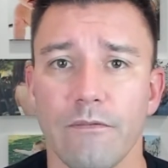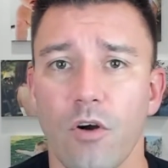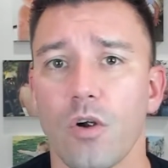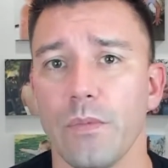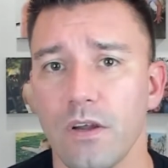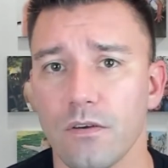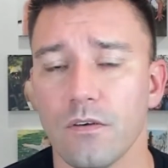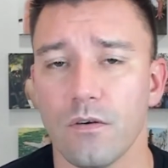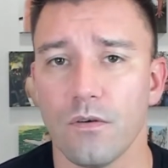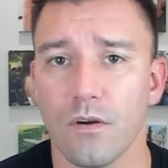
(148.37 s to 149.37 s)
farming
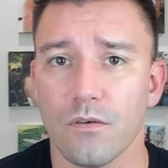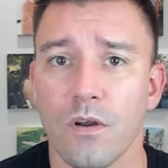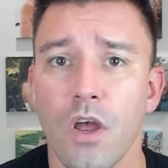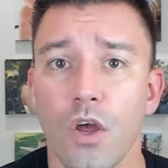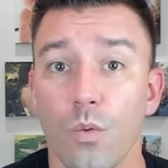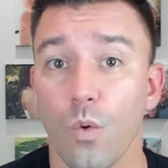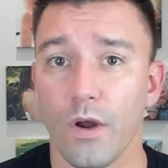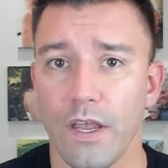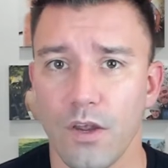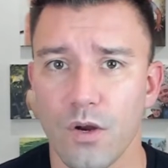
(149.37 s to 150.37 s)
or
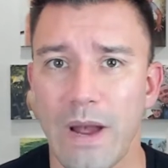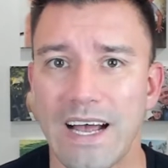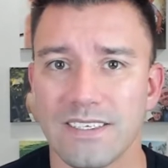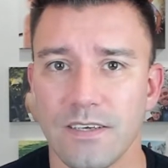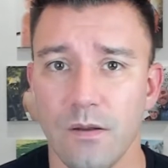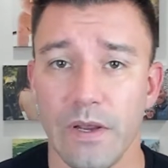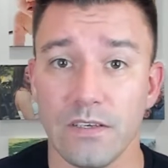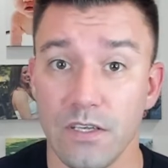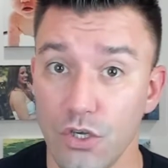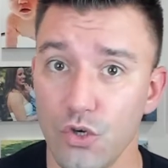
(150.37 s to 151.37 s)
working your past
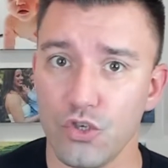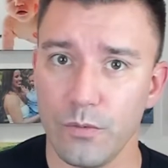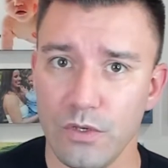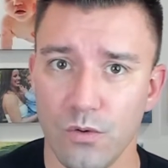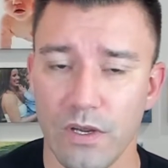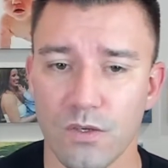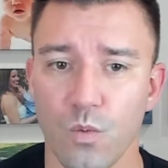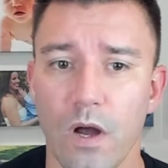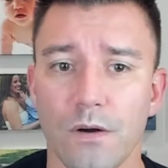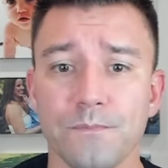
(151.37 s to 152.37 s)
database that you should be doing
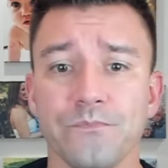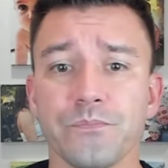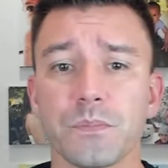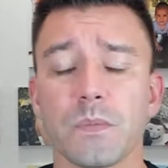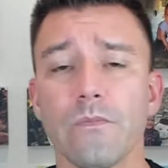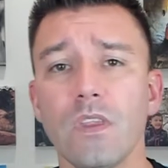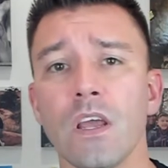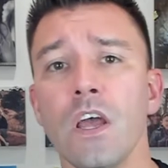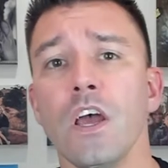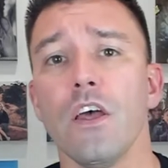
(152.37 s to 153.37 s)
as well.
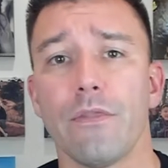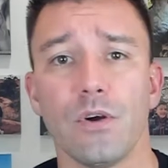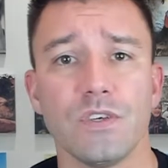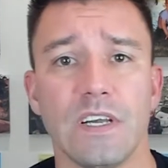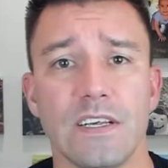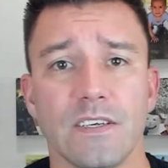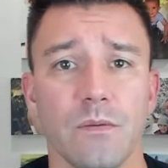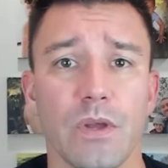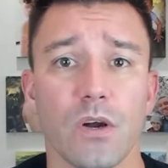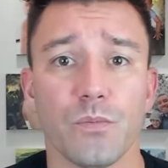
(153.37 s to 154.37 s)
Thursday is going
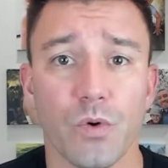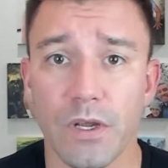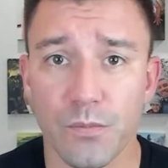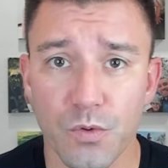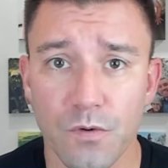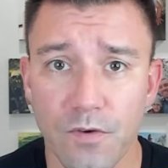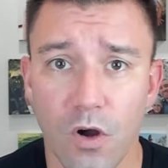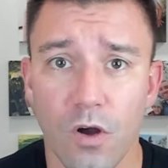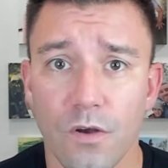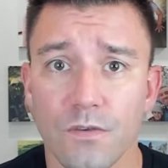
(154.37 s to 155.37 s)
to be our pre-approved
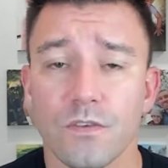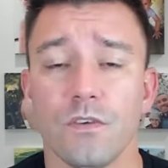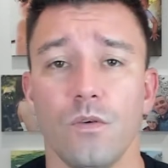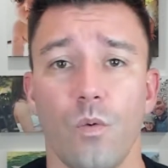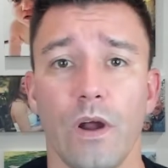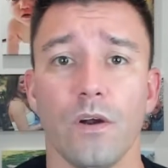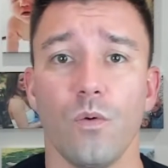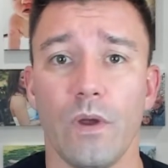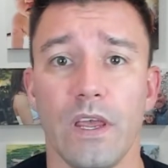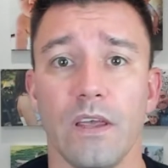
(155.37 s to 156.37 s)
calls,
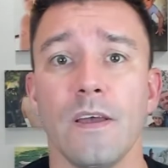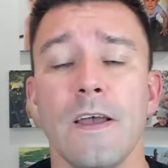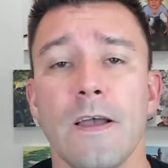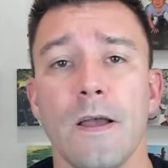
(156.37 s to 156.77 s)
where we